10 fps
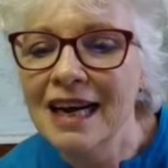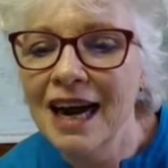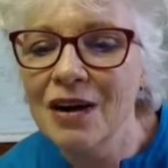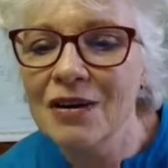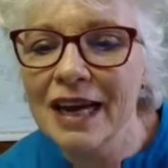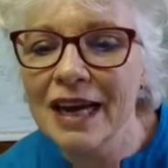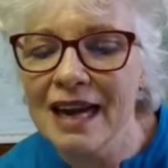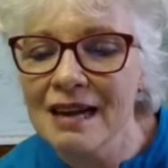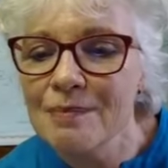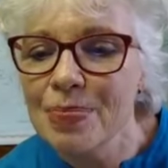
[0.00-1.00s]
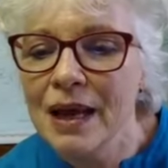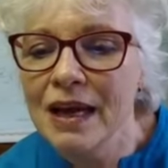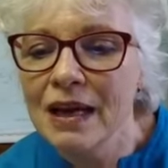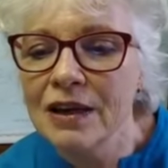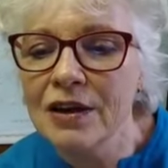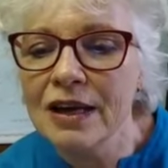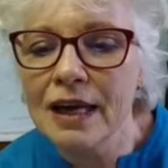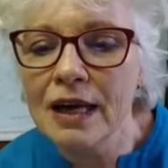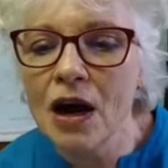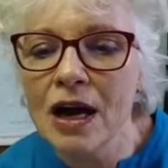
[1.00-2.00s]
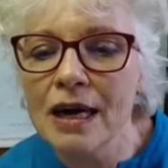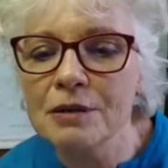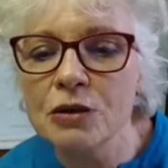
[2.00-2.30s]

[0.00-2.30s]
Okay. You get caught up.